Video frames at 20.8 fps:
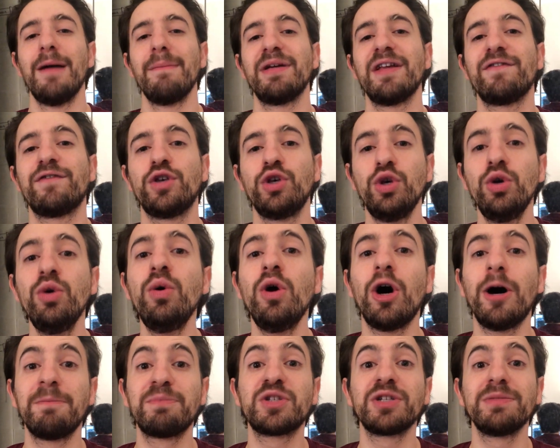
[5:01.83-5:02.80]
But if you
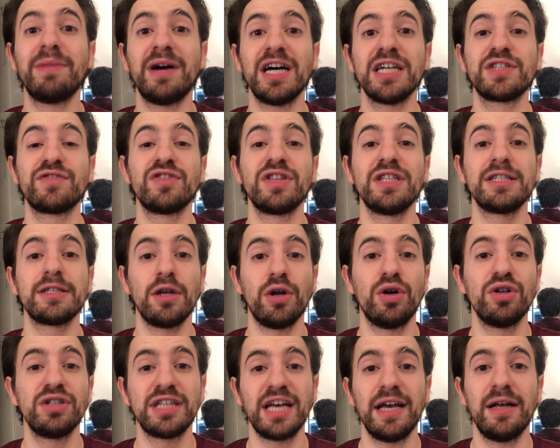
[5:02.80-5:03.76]
optimize for these
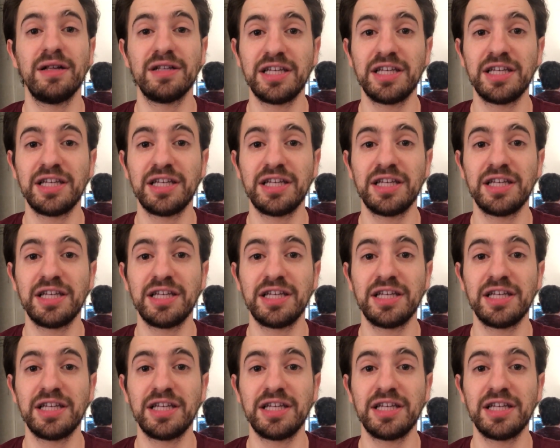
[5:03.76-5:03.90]
long tail